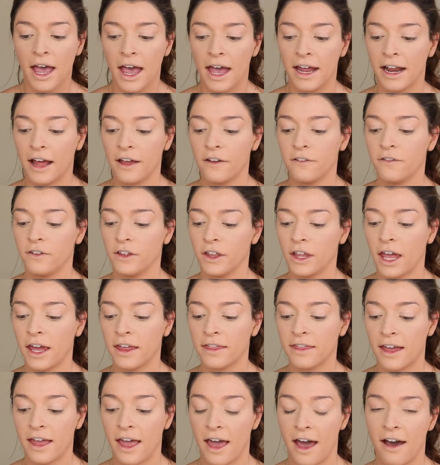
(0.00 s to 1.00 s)
and I feel
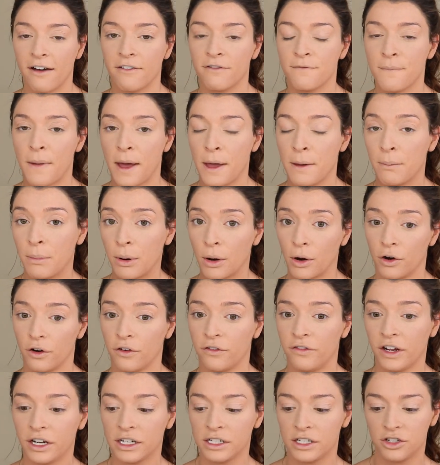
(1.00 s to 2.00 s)
like they have my
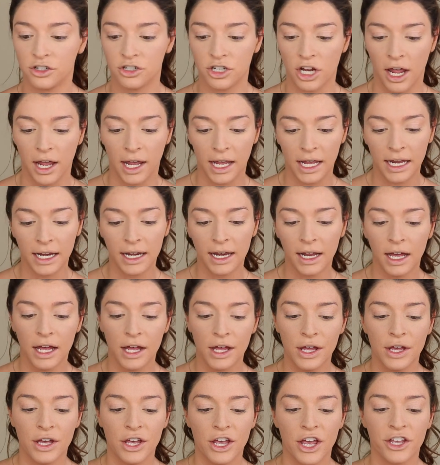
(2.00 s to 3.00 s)
perfect shade
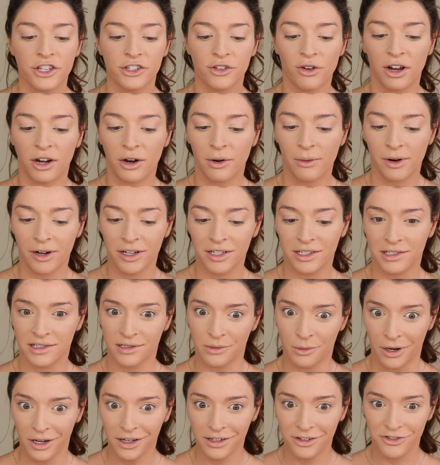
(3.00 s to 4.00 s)
so I don't want to
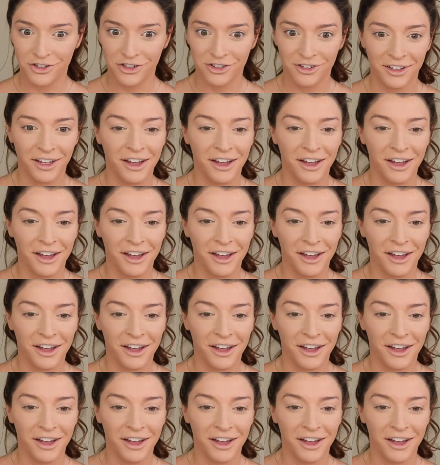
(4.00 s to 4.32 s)
switch.